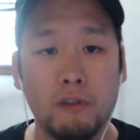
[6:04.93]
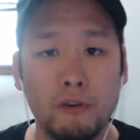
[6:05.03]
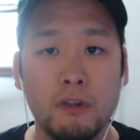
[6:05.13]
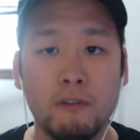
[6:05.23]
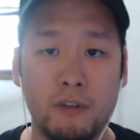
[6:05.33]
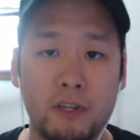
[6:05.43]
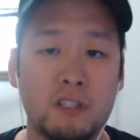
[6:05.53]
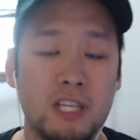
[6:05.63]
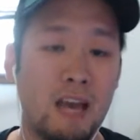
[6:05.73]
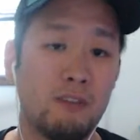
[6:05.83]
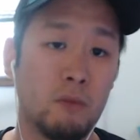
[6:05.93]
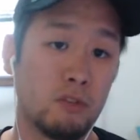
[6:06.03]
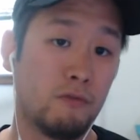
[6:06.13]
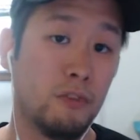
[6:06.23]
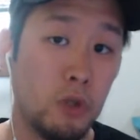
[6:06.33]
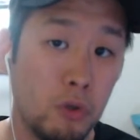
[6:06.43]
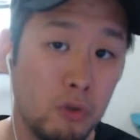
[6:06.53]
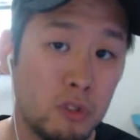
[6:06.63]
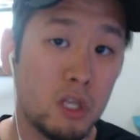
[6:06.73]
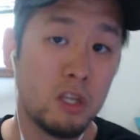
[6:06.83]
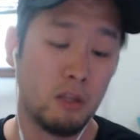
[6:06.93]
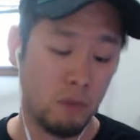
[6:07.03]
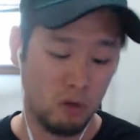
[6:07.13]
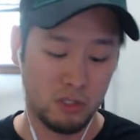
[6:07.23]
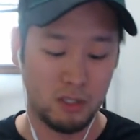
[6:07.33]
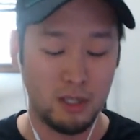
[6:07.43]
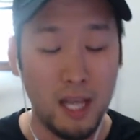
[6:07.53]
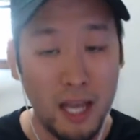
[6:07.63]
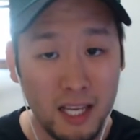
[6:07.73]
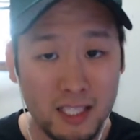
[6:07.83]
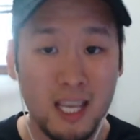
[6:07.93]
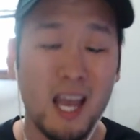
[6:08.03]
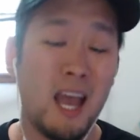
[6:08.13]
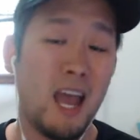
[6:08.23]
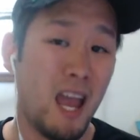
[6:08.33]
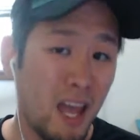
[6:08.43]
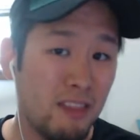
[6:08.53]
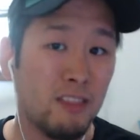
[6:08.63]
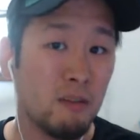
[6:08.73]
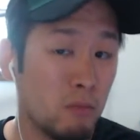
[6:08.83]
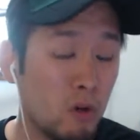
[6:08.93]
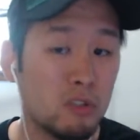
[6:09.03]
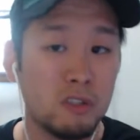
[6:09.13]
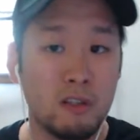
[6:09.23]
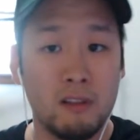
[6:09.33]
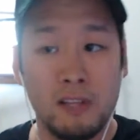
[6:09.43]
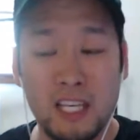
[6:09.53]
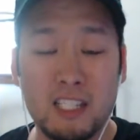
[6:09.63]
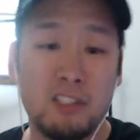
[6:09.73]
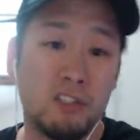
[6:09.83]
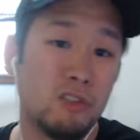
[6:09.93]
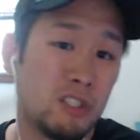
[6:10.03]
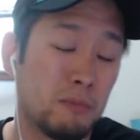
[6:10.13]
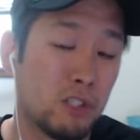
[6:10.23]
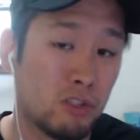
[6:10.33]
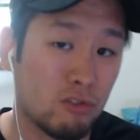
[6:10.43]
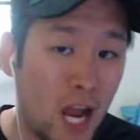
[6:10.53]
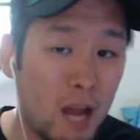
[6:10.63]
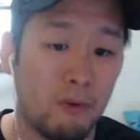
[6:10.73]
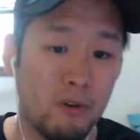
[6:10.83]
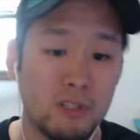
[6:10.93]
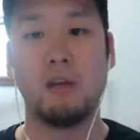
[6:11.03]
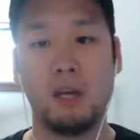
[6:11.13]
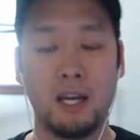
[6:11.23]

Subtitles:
for the videos that have the most views, the most likes, and the most leads to subscribers.